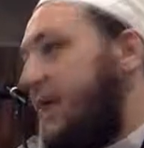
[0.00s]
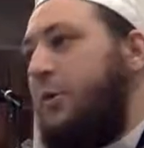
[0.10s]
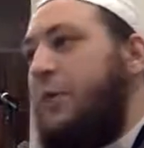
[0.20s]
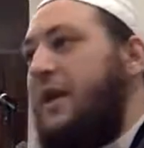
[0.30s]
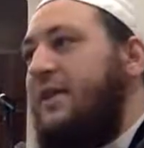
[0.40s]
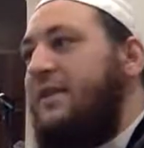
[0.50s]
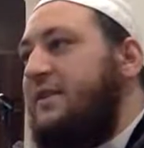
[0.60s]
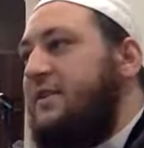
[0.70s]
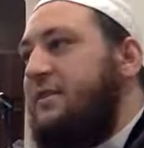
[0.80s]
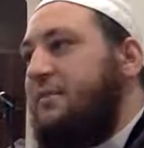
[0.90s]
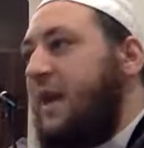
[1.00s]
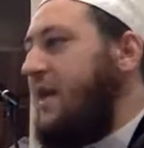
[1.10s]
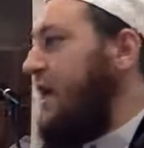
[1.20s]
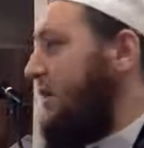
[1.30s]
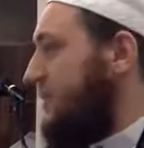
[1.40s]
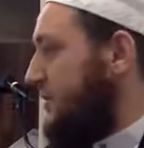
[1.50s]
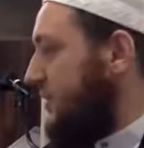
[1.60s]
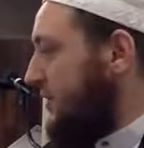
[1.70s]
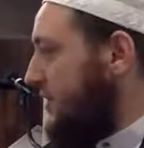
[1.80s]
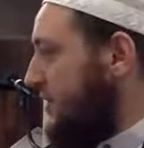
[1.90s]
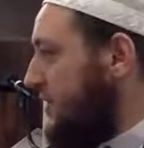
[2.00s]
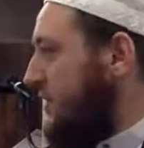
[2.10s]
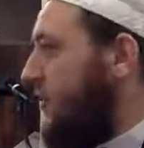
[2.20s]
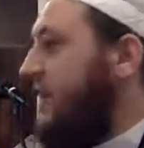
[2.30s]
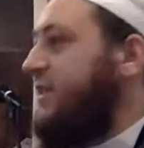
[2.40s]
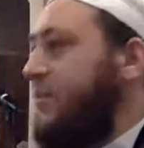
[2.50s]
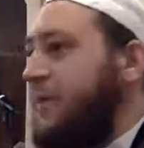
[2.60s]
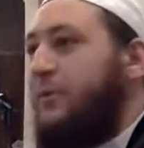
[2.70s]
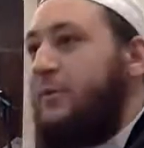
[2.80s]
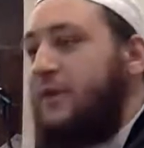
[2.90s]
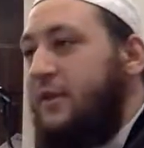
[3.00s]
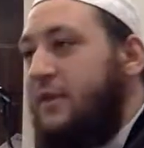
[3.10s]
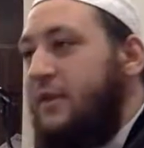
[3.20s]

How do we win against these maniacs? These crazy people.